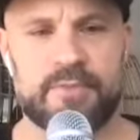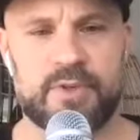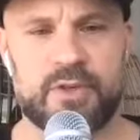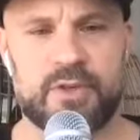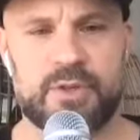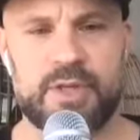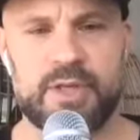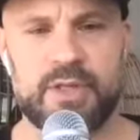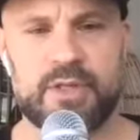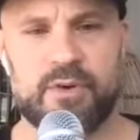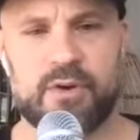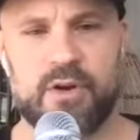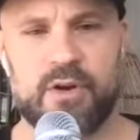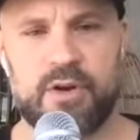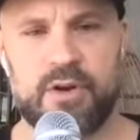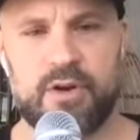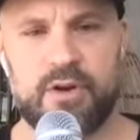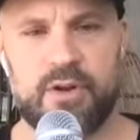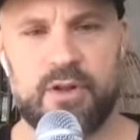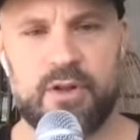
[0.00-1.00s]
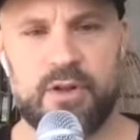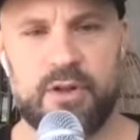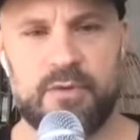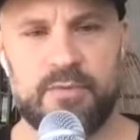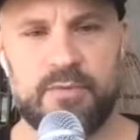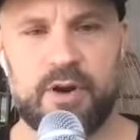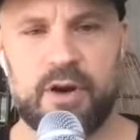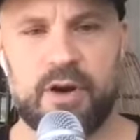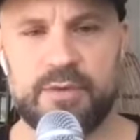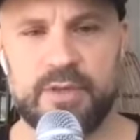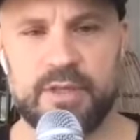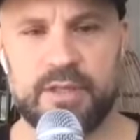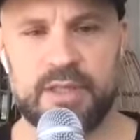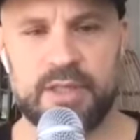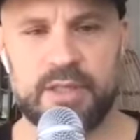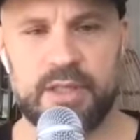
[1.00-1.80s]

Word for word: So these are all this